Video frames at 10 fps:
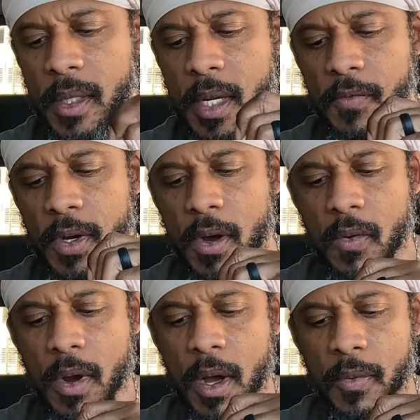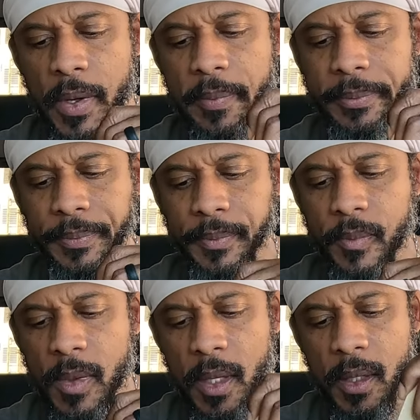never go wrong with
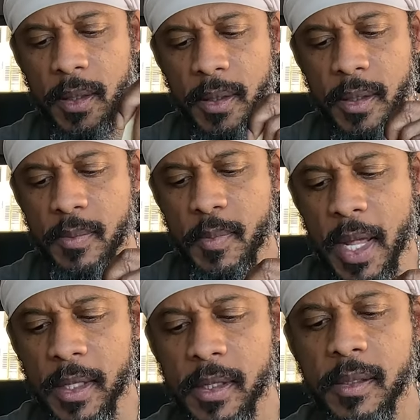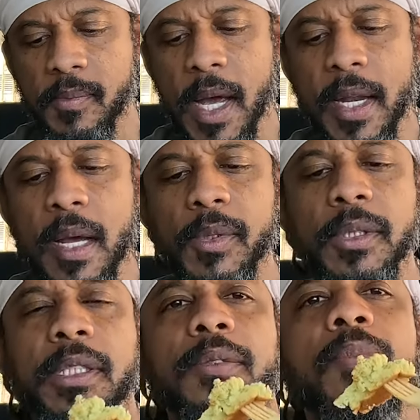melons and
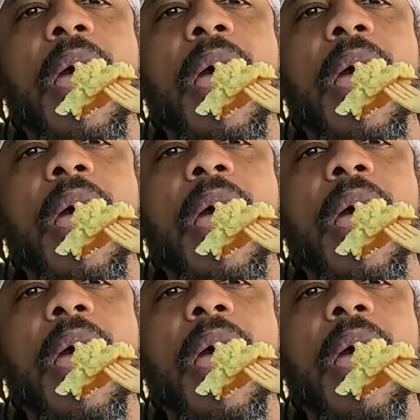pineapples.